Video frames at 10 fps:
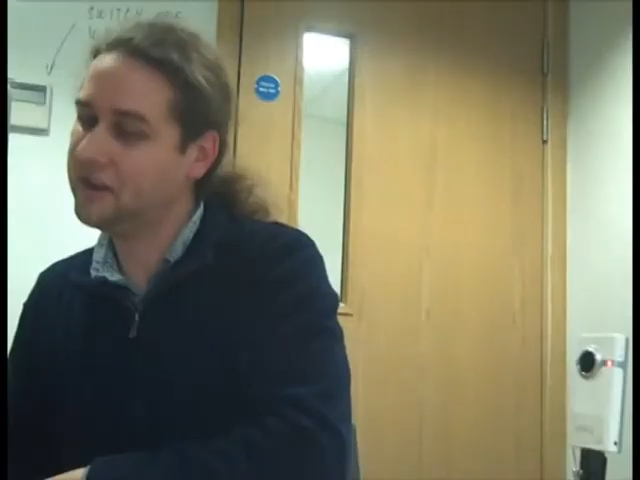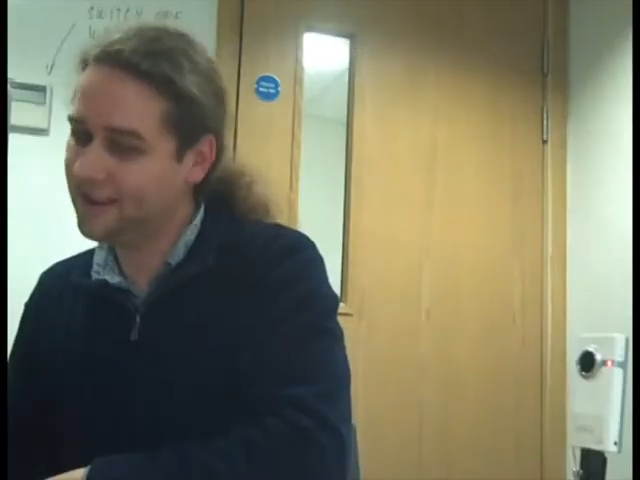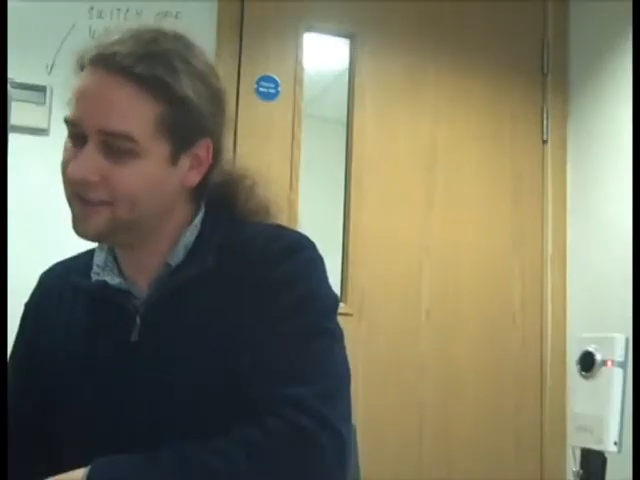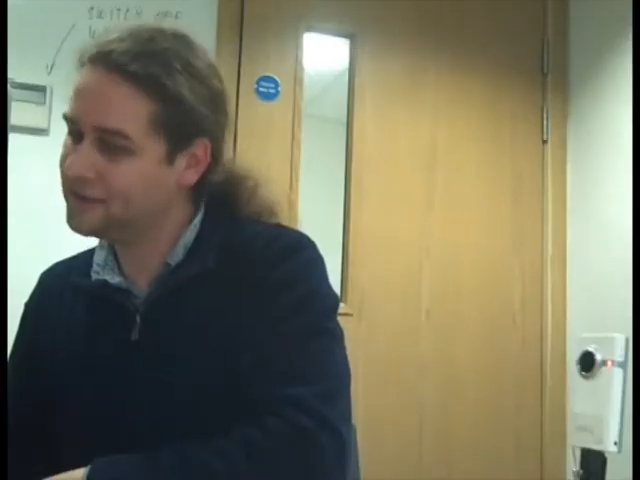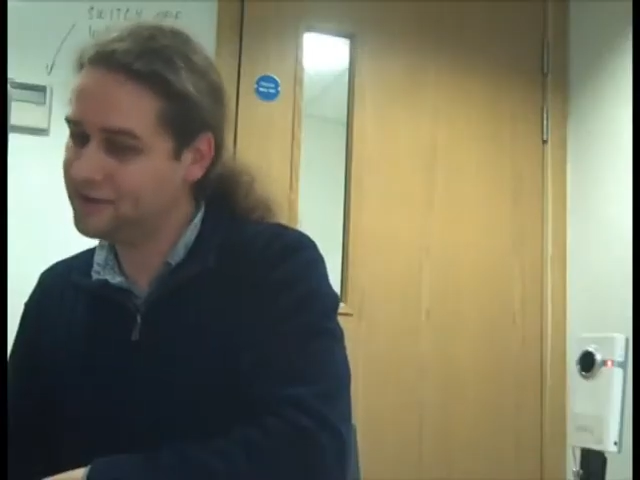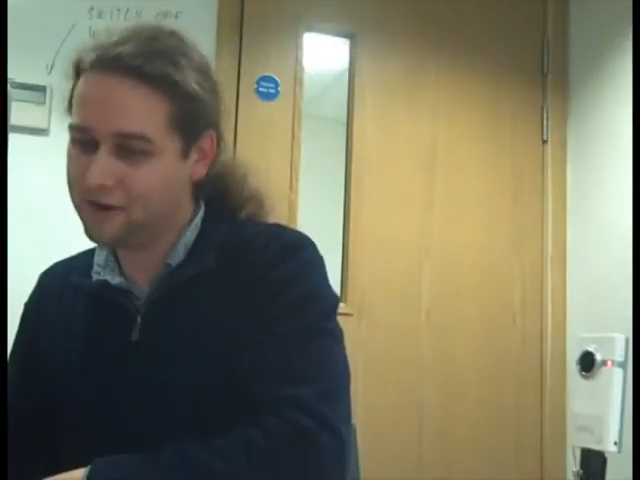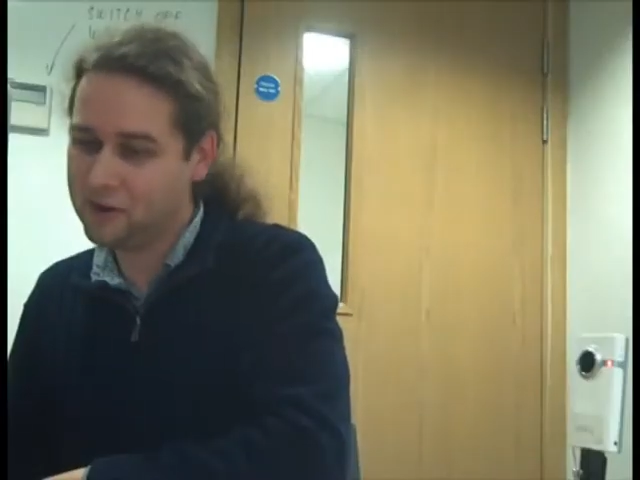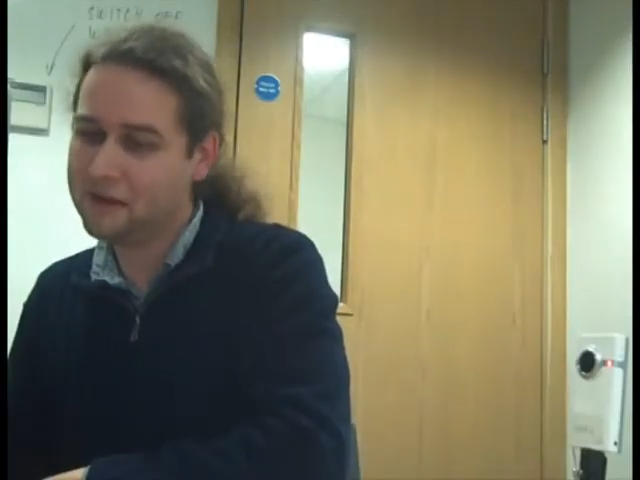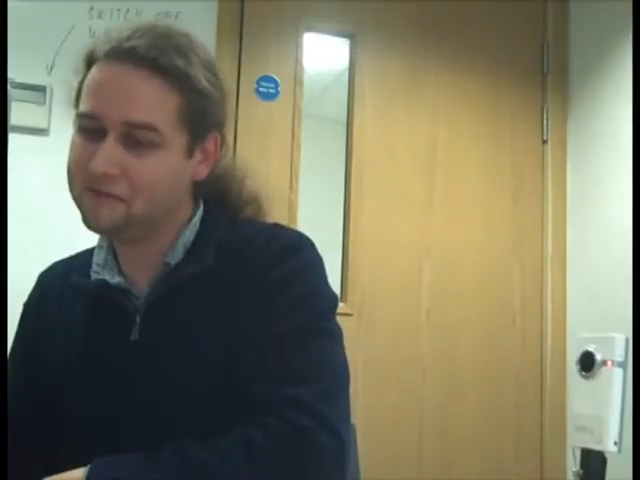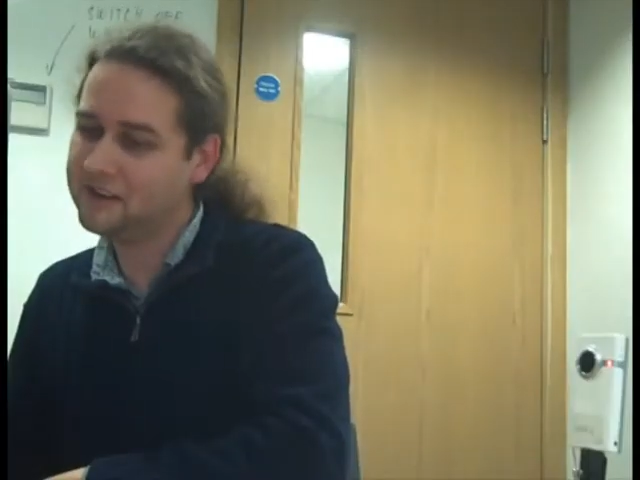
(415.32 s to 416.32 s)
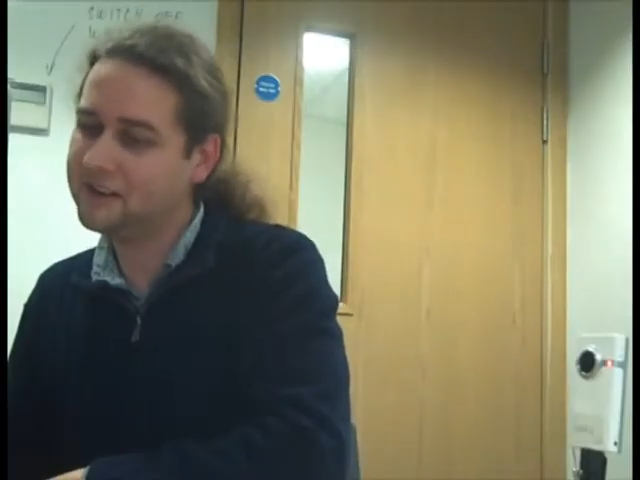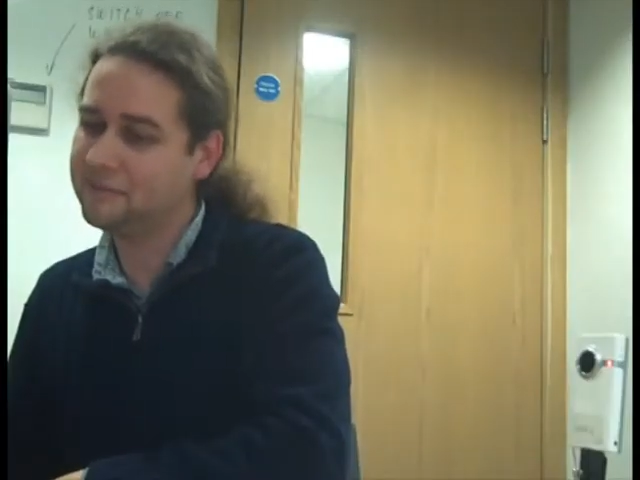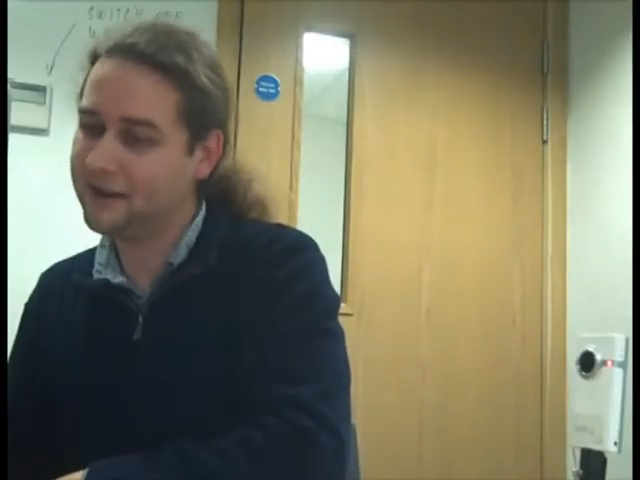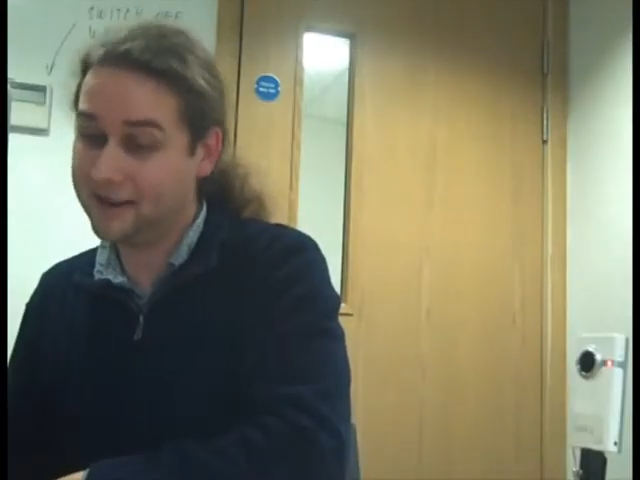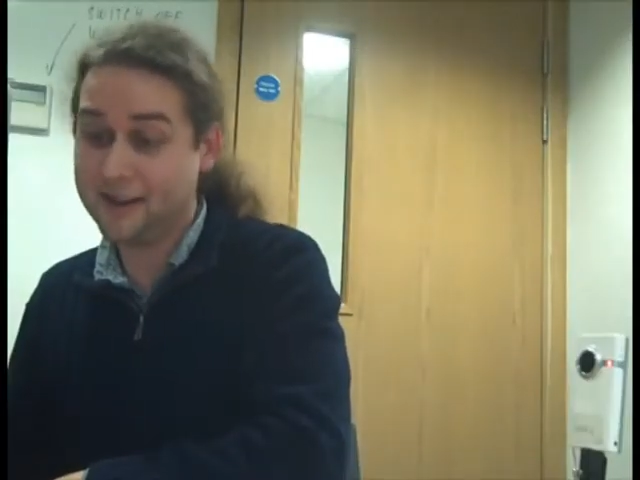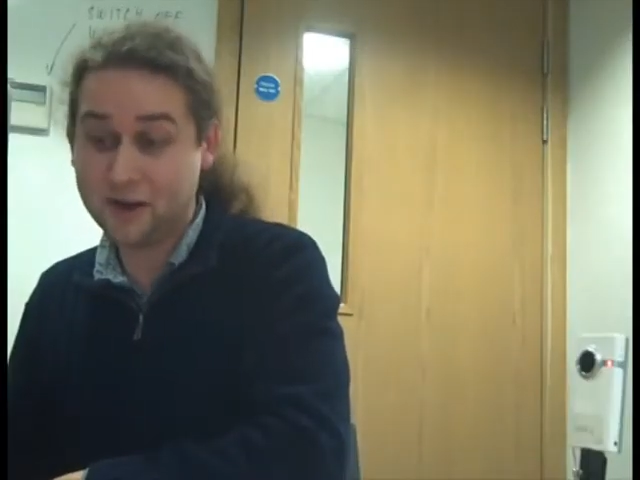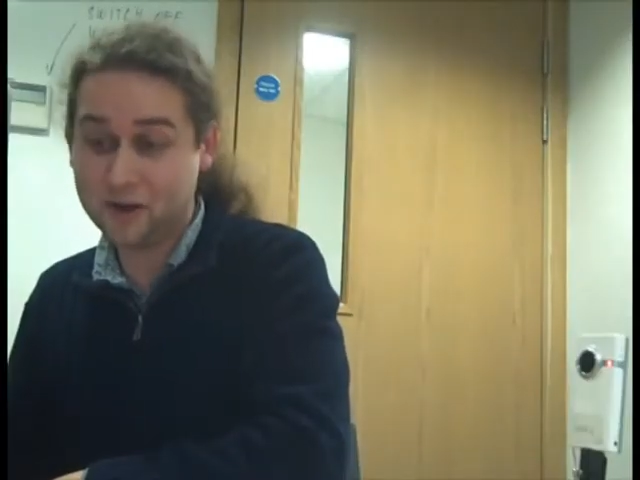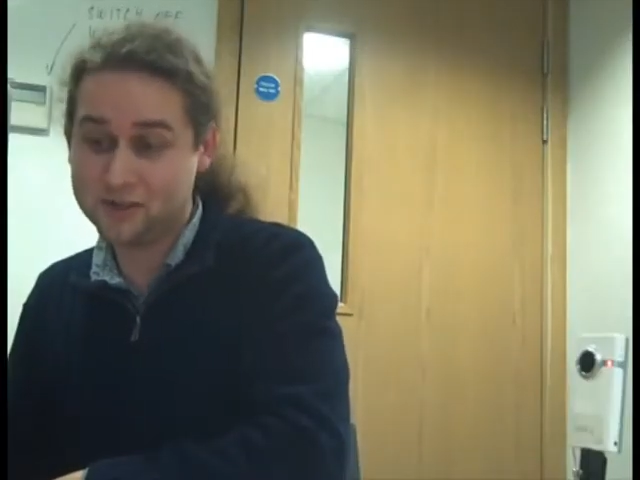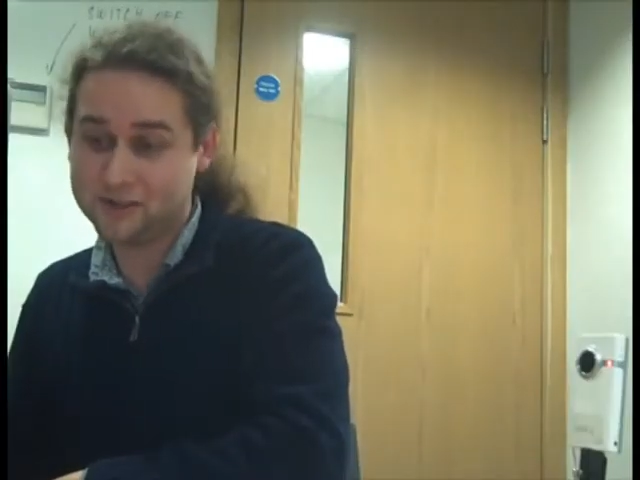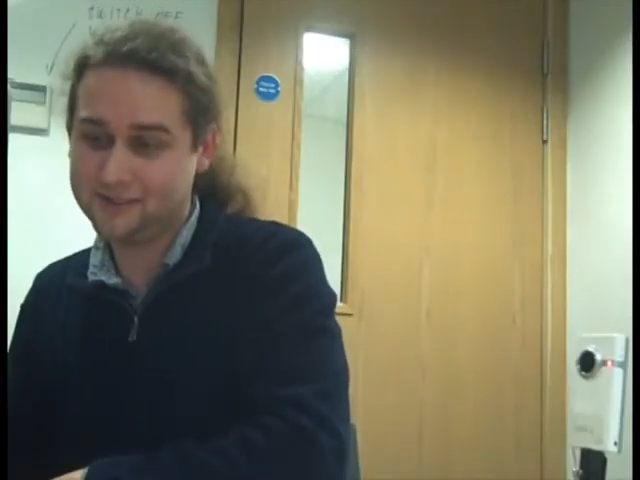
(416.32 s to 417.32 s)
Okay, and that's a great way of thinking about it. Yeah,
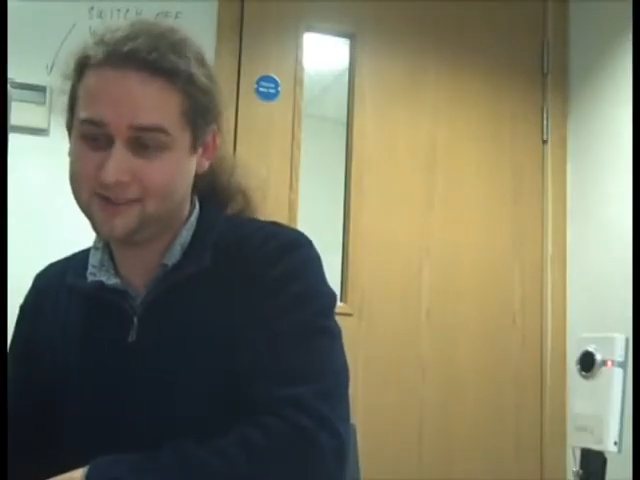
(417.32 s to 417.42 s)
good.